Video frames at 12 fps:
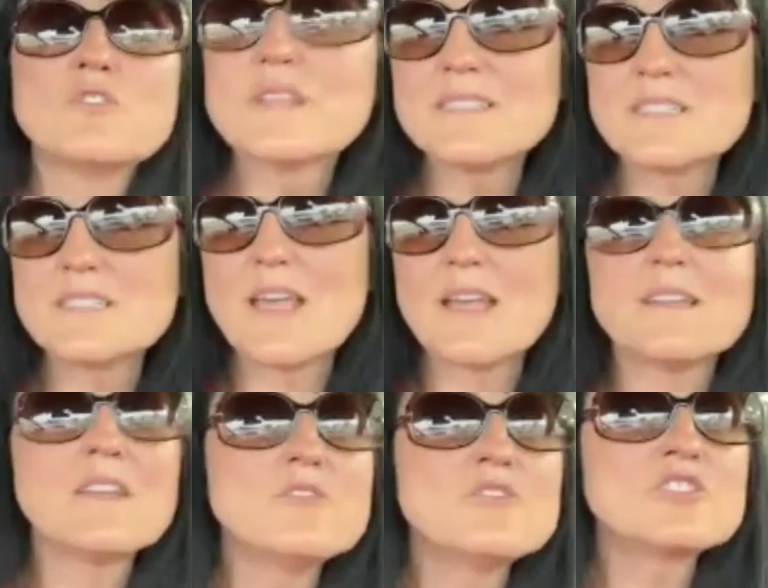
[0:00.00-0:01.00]
So you listen
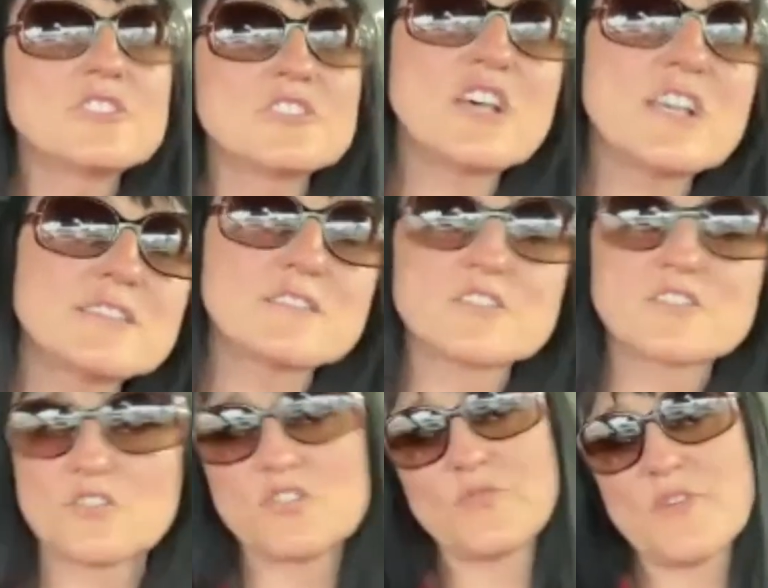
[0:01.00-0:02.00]
to them, and then you just
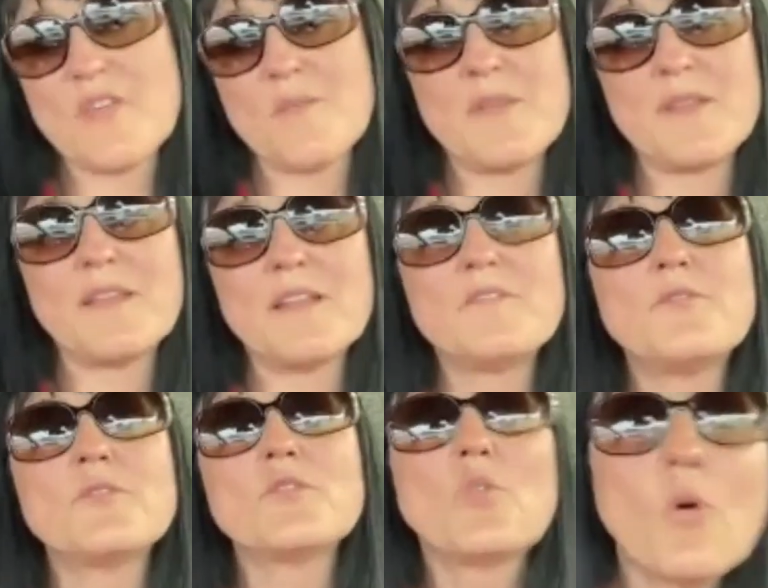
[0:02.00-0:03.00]
adjust the search for them, and then
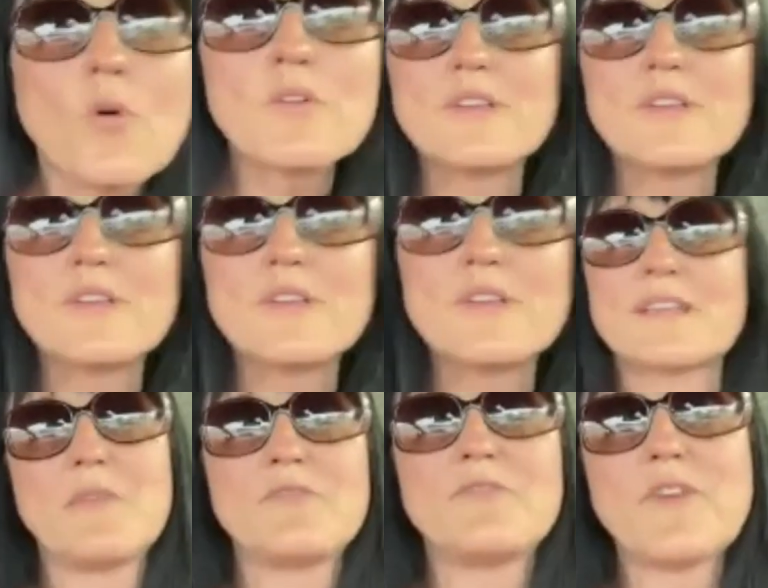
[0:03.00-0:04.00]
go
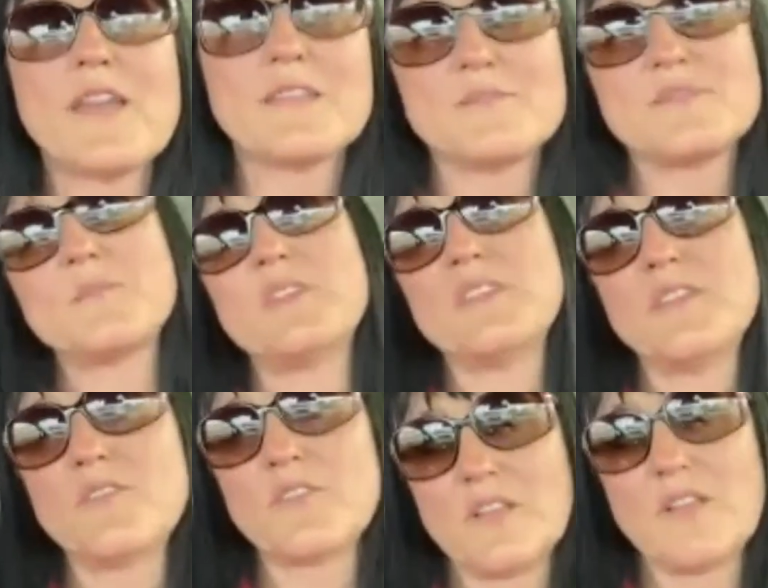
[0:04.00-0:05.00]
next time and find them
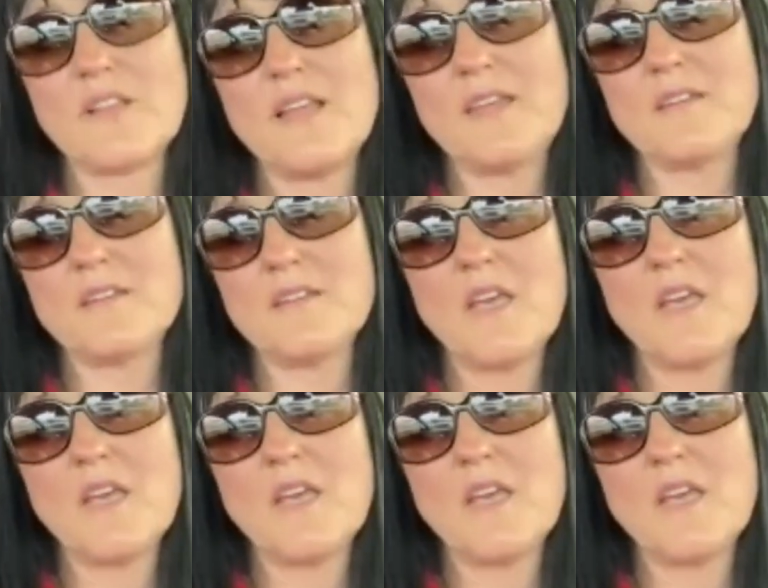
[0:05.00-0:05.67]
something they really like.